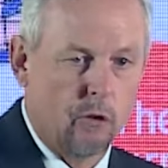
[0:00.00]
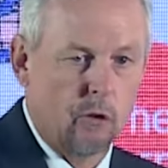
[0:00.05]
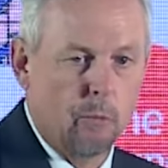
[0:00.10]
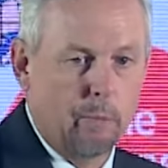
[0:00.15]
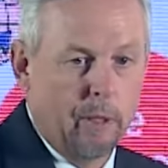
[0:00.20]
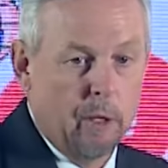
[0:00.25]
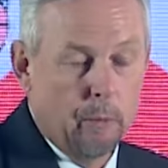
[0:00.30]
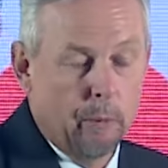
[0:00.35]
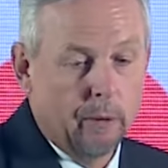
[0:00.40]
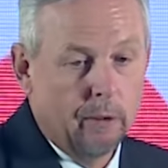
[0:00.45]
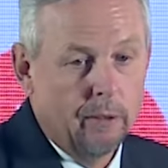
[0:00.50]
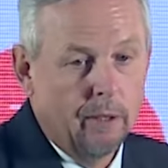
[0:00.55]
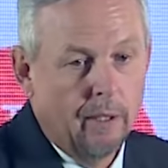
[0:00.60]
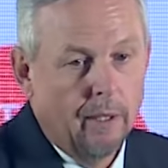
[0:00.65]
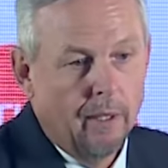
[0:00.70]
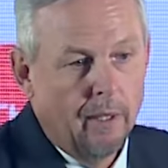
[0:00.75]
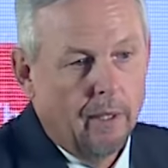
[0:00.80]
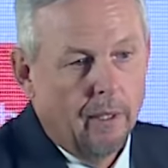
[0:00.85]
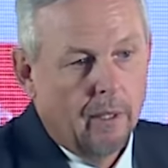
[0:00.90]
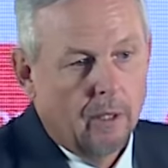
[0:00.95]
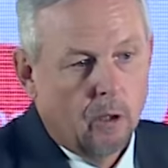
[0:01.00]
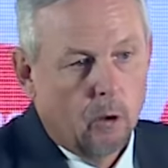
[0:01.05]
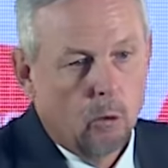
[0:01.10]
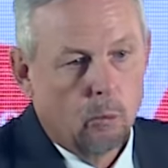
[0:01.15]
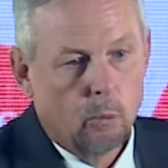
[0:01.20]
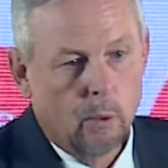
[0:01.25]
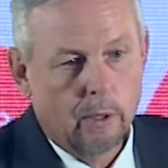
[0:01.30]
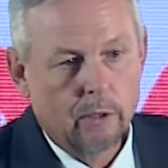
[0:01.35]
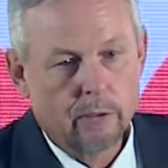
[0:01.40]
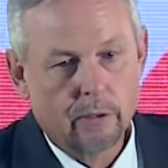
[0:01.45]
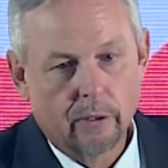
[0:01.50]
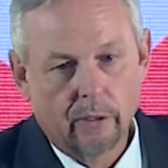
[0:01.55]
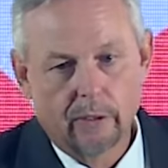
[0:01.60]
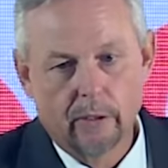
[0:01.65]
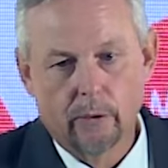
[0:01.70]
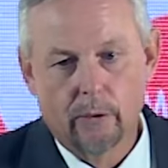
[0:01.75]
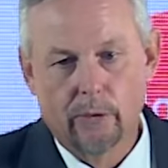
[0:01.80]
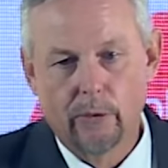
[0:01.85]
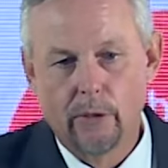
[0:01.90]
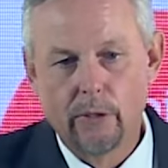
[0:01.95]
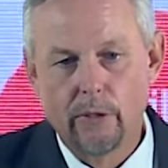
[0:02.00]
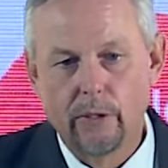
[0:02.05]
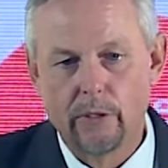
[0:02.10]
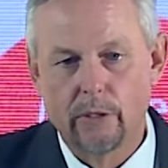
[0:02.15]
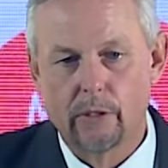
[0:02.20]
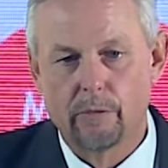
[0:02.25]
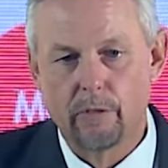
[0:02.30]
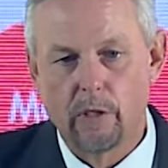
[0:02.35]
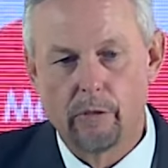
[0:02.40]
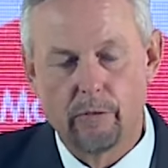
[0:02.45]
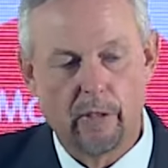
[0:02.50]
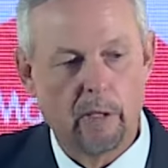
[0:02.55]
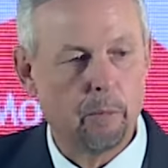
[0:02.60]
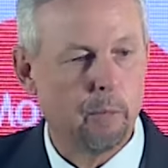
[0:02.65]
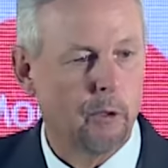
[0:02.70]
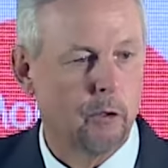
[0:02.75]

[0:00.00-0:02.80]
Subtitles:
of people was on the 30th of November